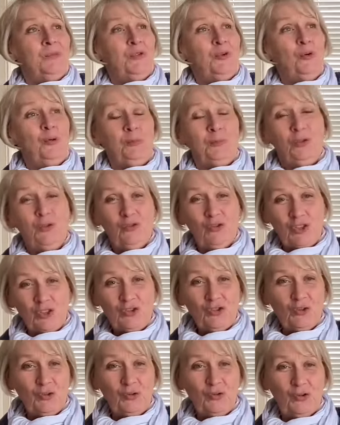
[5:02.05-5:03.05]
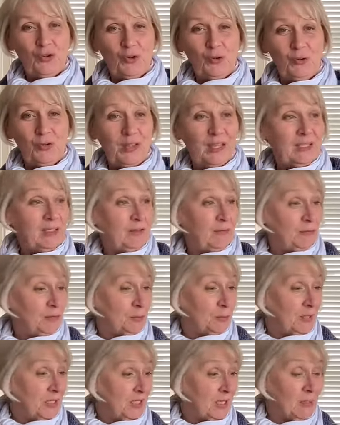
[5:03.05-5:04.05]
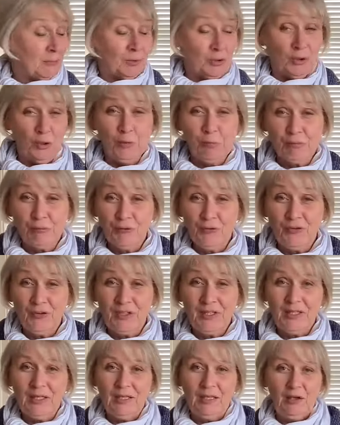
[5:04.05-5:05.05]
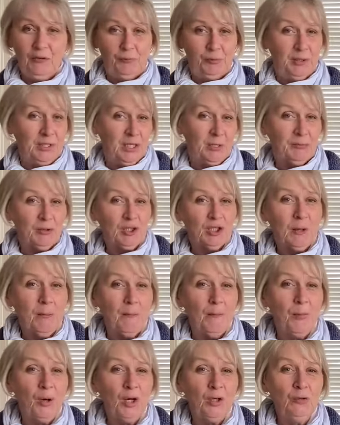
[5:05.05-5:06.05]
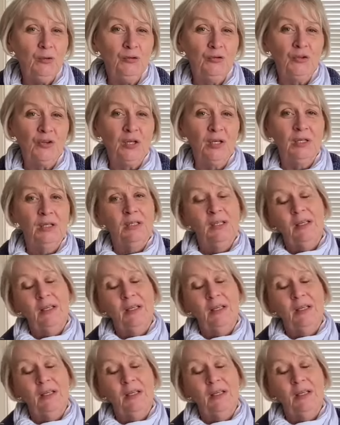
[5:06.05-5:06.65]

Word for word: taught musicians who then have become an opera singer, have become a composer,